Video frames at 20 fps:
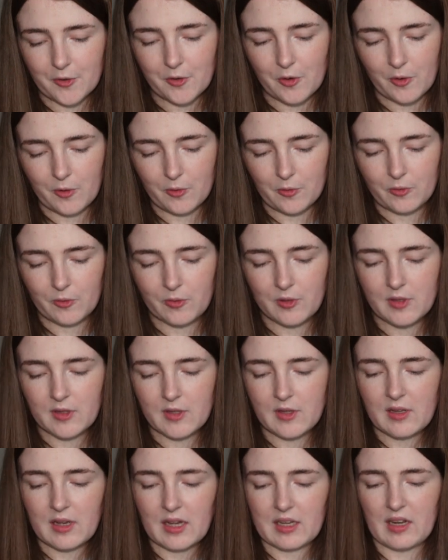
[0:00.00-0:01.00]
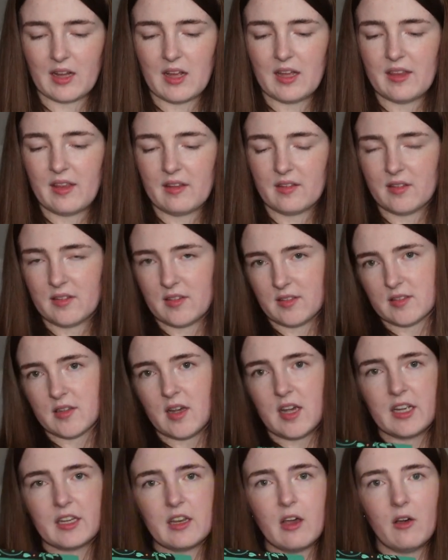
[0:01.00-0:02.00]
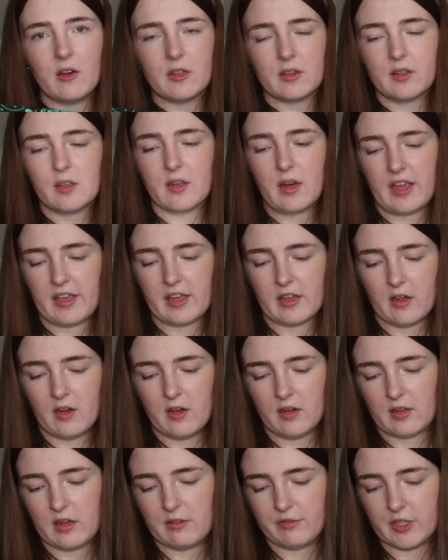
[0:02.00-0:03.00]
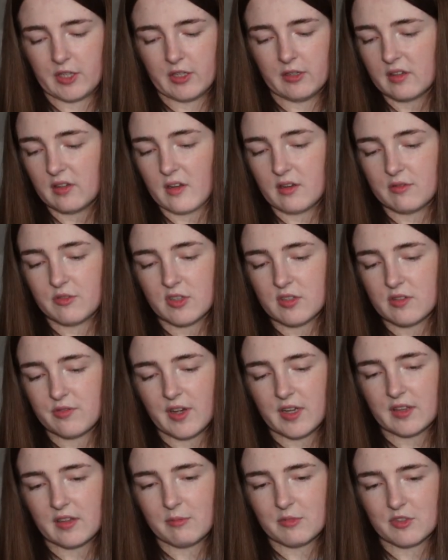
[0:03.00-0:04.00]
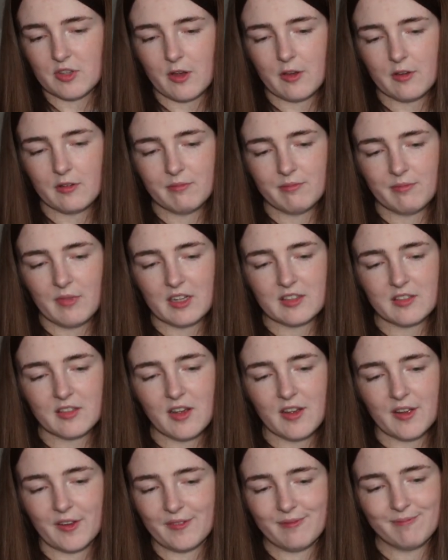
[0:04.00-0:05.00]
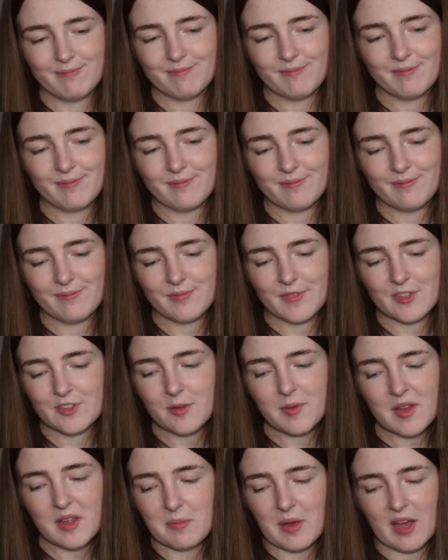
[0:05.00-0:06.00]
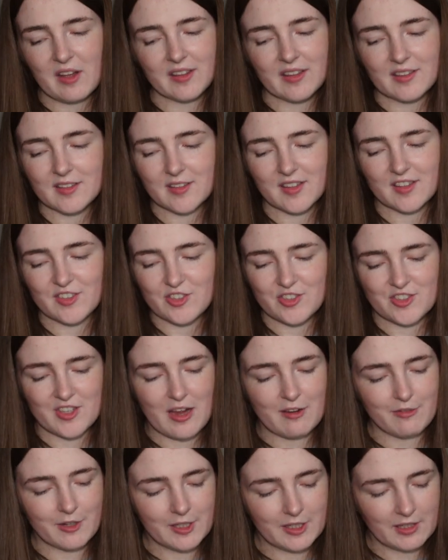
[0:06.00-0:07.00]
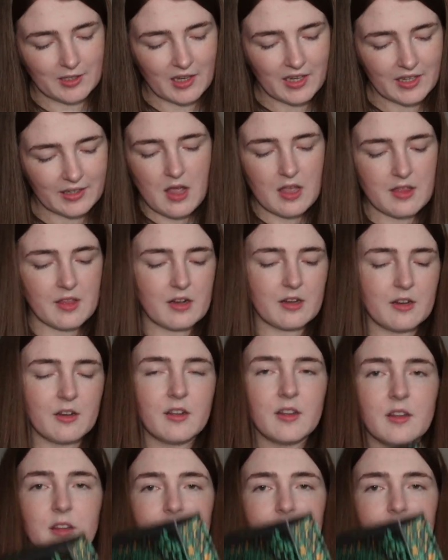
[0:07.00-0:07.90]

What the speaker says: cool, and like there's a design on the naked hardcover. I just find them so, I don't know, there's something about these editions that I really like. And then look at